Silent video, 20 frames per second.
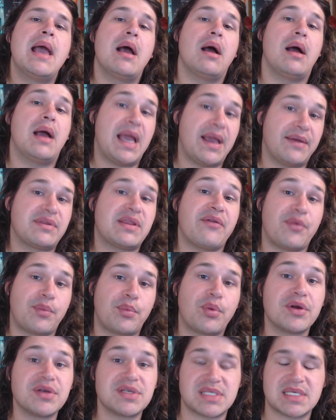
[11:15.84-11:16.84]
I have to have a
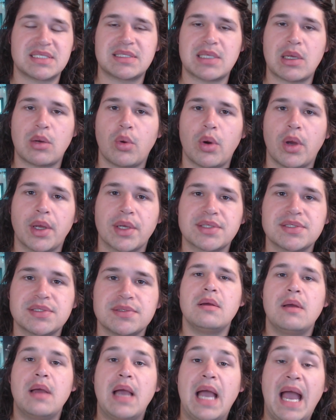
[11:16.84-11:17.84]
process that works.
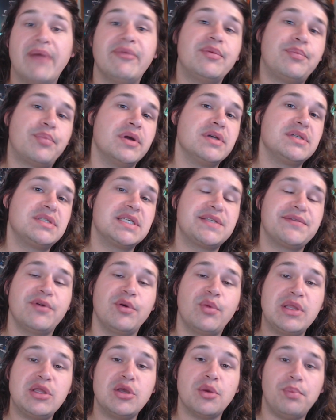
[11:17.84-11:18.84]
Have a process for
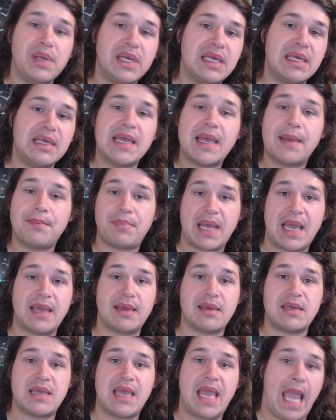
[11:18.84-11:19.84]
when you're picking and
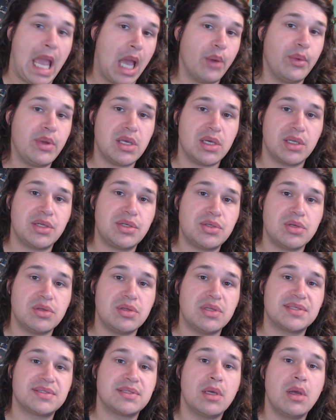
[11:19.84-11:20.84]
packing. How are you going to do
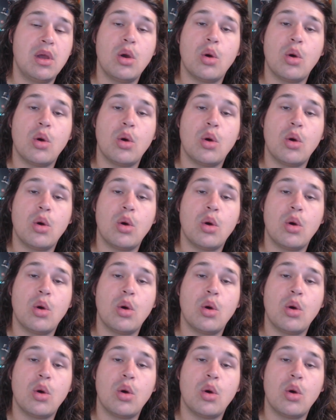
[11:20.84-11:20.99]
this?